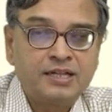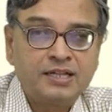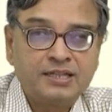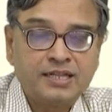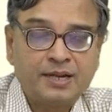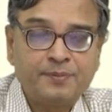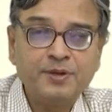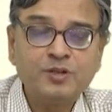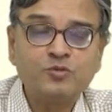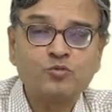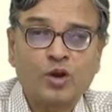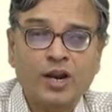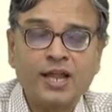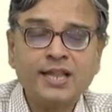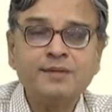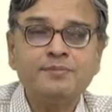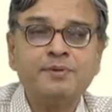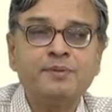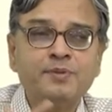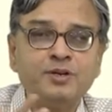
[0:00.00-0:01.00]
That means, one of
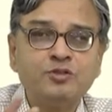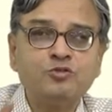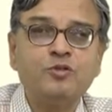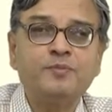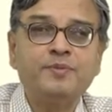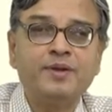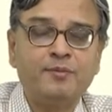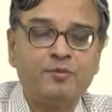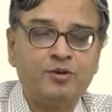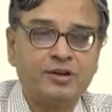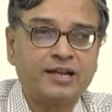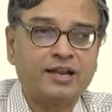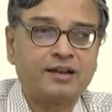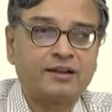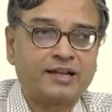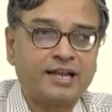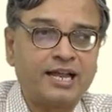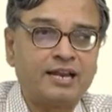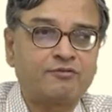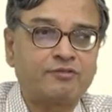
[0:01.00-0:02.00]
the members you will be able to cal
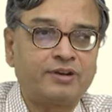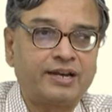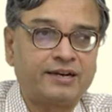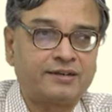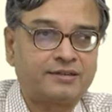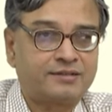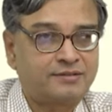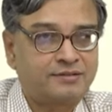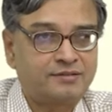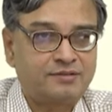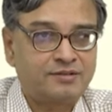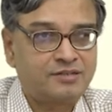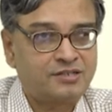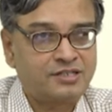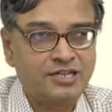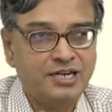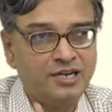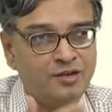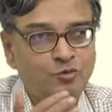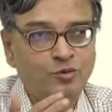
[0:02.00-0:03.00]
calculate,
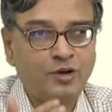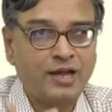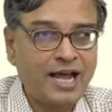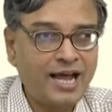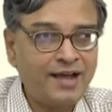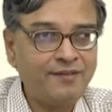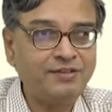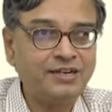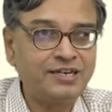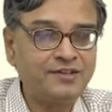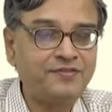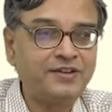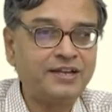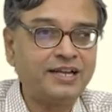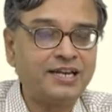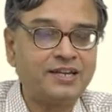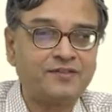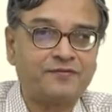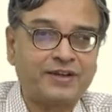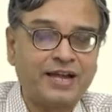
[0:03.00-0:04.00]
still you will have the
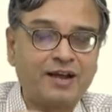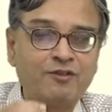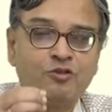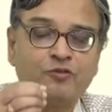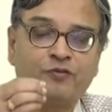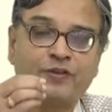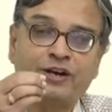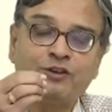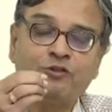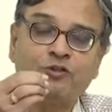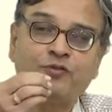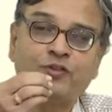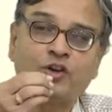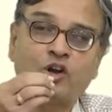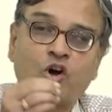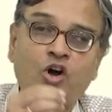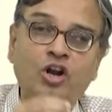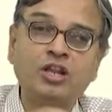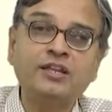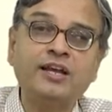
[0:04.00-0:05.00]
difficulty. If you have to find out for
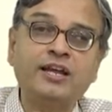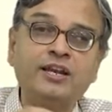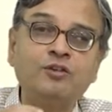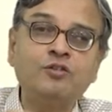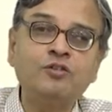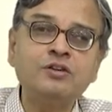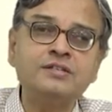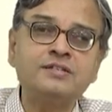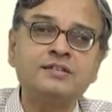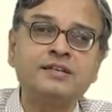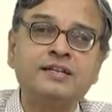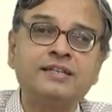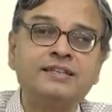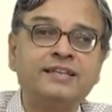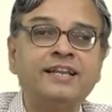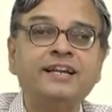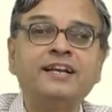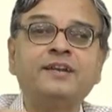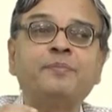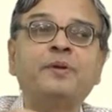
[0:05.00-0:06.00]
all the unknowns,
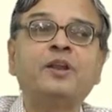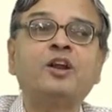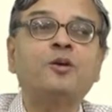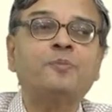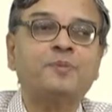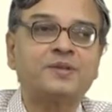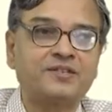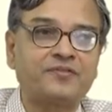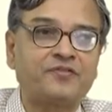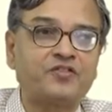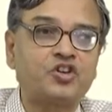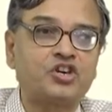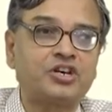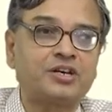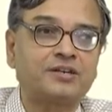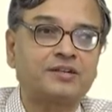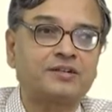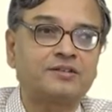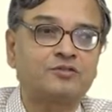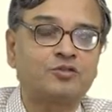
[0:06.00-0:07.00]
then it may not be
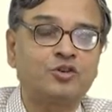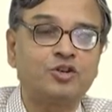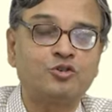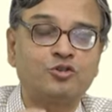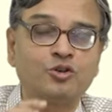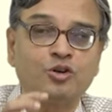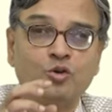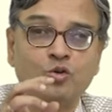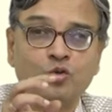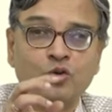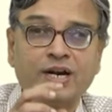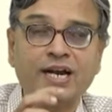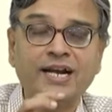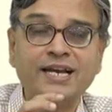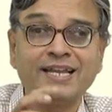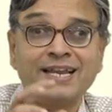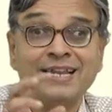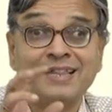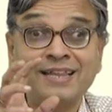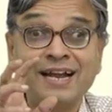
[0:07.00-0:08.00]
sufficient. So, you should look
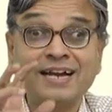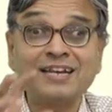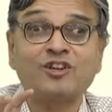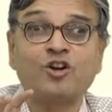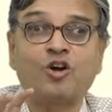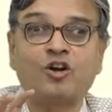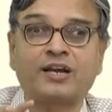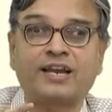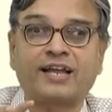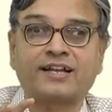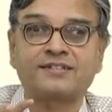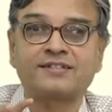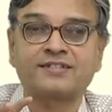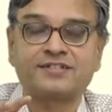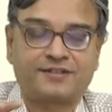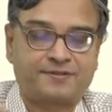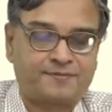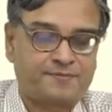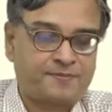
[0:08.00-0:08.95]
at in that context.